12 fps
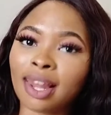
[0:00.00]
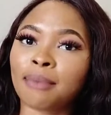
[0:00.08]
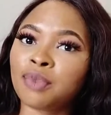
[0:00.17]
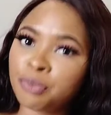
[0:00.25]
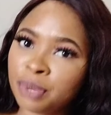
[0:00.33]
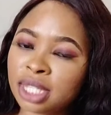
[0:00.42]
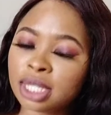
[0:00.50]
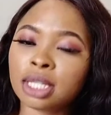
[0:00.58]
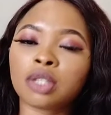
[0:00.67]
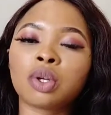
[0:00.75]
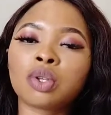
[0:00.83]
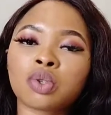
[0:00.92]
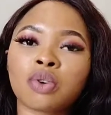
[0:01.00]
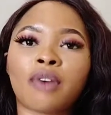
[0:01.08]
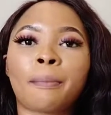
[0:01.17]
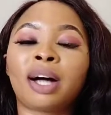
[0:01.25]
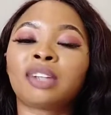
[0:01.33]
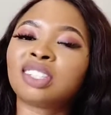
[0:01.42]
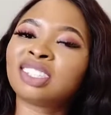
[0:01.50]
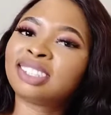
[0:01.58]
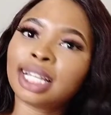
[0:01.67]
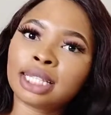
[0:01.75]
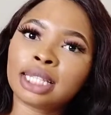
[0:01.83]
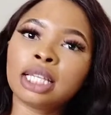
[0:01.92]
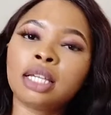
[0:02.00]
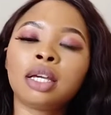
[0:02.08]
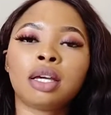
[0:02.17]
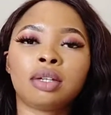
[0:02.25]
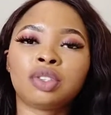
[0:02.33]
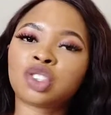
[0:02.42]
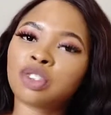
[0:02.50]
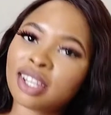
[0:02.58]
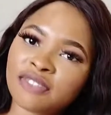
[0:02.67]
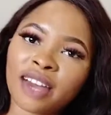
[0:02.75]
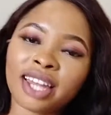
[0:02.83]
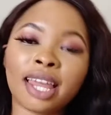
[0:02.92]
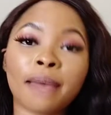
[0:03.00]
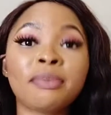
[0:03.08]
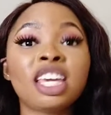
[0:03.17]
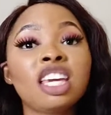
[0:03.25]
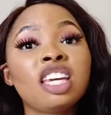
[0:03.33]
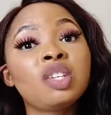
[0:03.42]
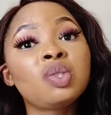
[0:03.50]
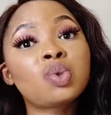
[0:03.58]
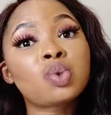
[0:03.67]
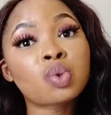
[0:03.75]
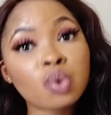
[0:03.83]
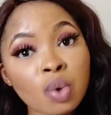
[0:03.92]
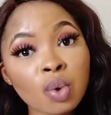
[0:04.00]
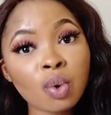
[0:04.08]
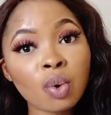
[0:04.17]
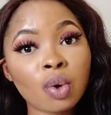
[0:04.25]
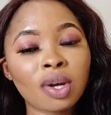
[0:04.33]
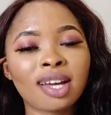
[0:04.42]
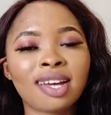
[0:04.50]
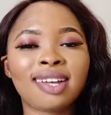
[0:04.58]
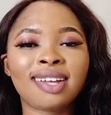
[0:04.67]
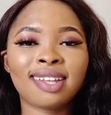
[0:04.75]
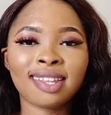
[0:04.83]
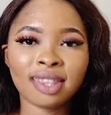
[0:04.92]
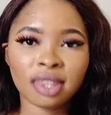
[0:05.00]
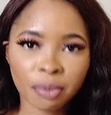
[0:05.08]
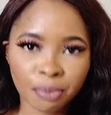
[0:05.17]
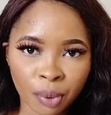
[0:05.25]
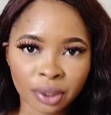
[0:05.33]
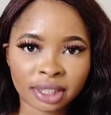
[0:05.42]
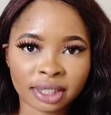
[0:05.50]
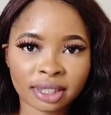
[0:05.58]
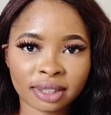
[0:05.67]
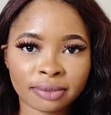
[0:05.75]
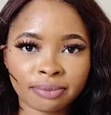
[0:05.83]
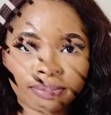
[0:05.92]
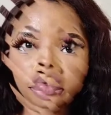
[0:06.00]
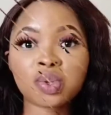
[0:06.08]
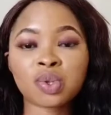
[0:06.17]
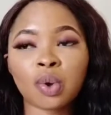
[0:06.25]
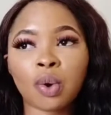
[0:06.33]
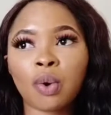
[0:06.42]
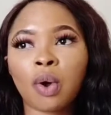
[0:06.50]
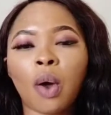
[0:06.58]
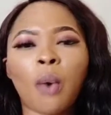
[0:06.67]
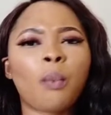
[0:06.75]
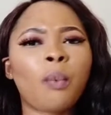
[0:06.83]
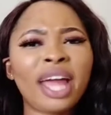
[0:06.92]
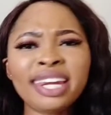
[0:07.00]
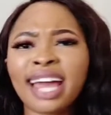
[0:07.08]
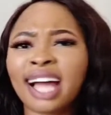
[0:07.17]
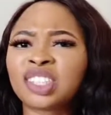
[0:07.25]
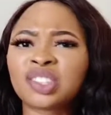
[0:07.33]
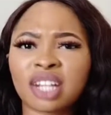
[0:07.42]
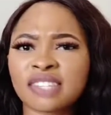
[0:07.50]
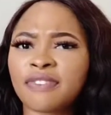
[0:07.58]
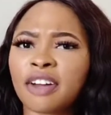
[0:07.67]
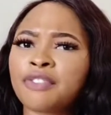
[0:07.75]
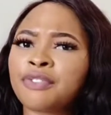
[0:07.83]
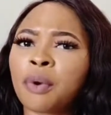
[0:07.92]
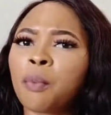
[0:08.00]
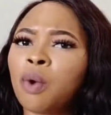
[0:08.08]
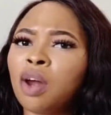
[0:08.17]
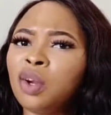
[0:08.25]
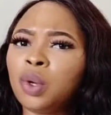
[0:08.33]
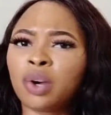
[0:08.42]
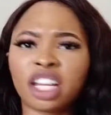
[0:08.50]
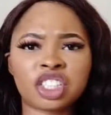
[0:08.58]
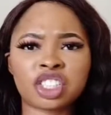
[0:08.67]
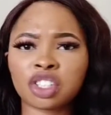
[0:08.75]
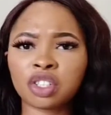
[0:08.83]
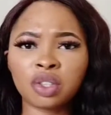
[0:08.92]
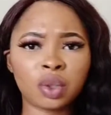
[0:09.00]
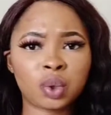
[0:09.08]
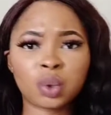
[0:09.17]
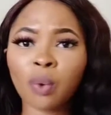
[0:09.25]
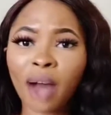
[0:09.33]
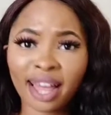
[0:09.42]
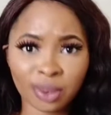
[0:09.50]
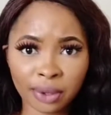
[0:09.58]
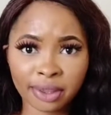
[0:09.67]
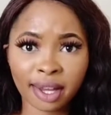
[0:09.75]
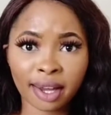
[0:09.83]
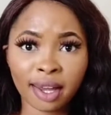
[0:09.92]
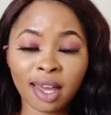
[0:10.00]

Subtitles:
I'm repeating it. Don't overpower. Just gently transfer them into the pond. So when they are transferred from one location to another,